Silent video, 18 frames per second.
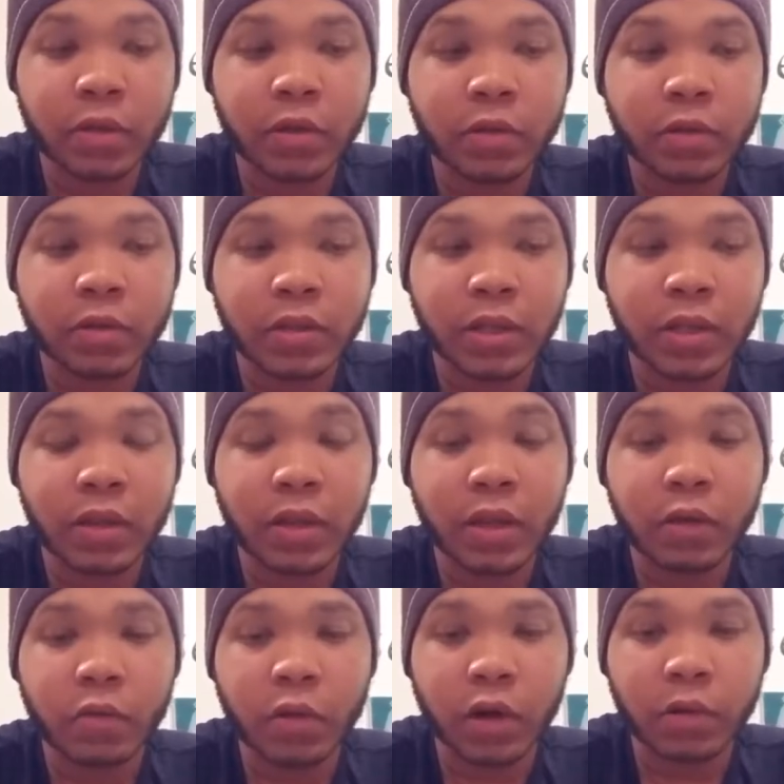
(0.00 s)
go see
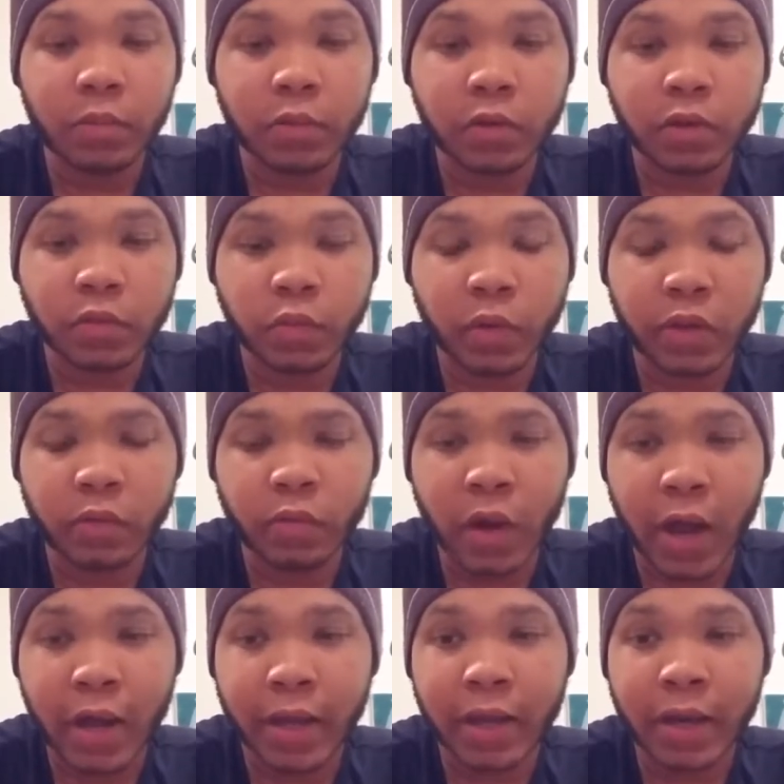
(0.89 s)
The Incredibles
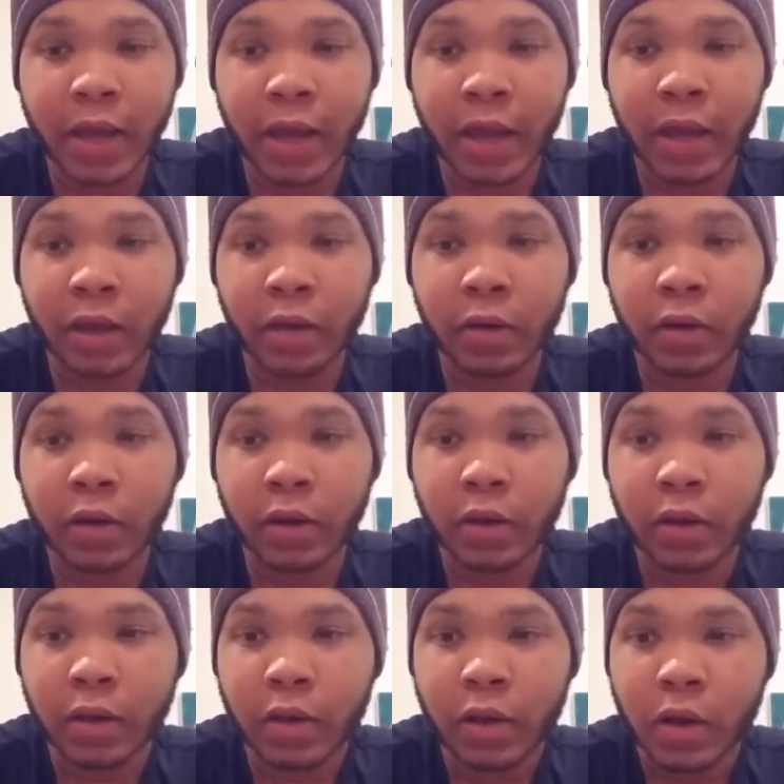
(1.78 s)
with Rocket
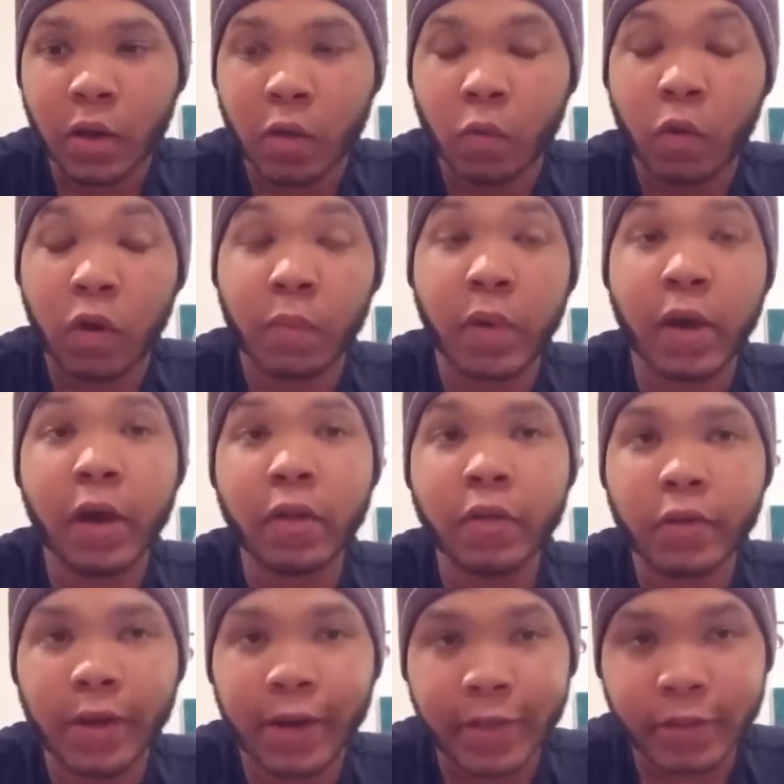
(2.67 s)
and one of my
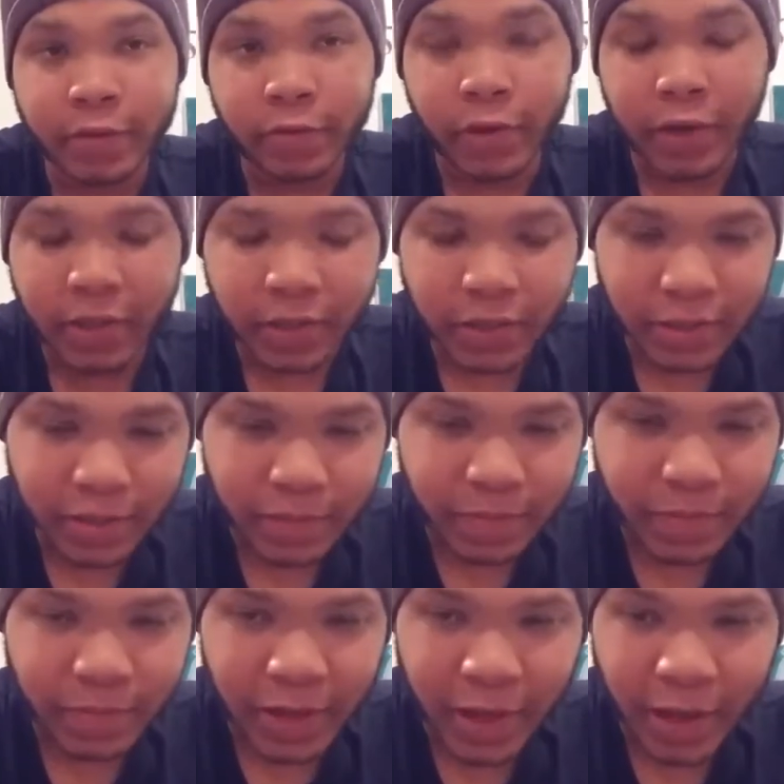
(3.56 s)
other
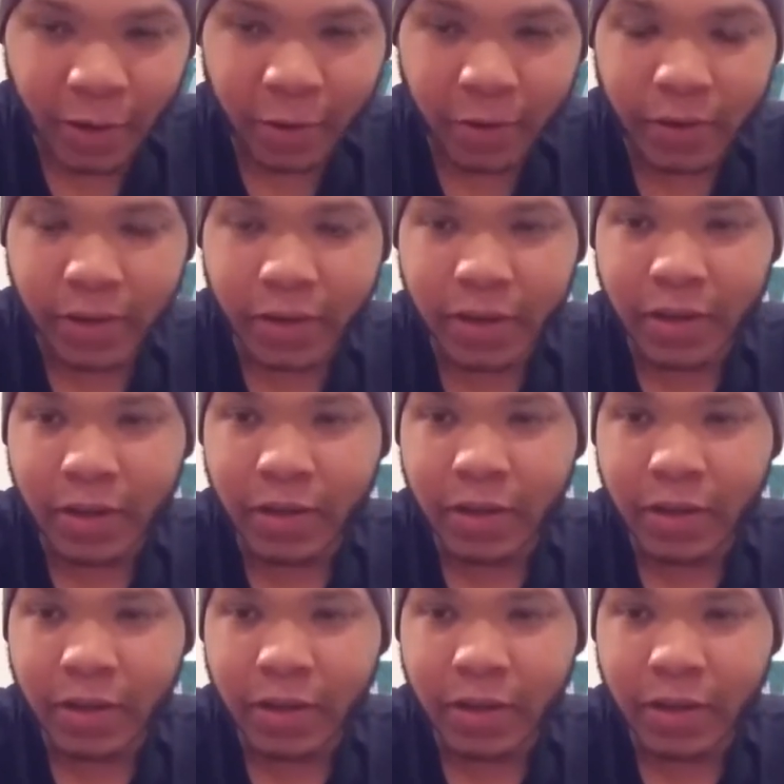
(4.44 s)
ex-friends now,